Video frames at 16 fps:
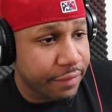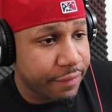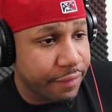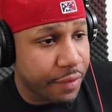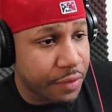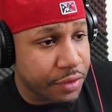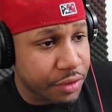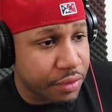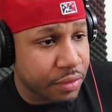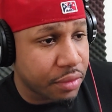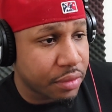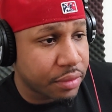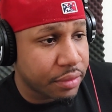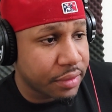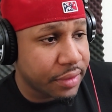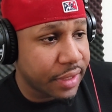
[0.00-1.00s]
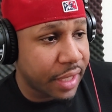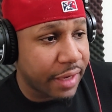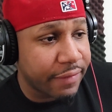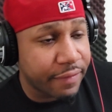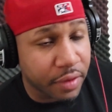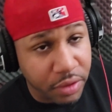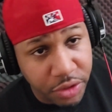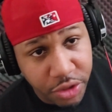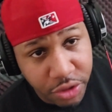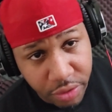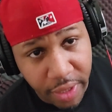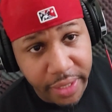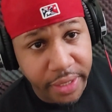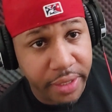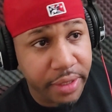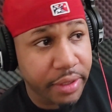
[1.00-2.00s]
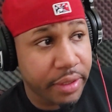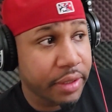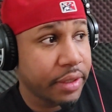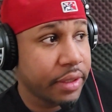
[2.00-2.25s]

versatile, diverse striking.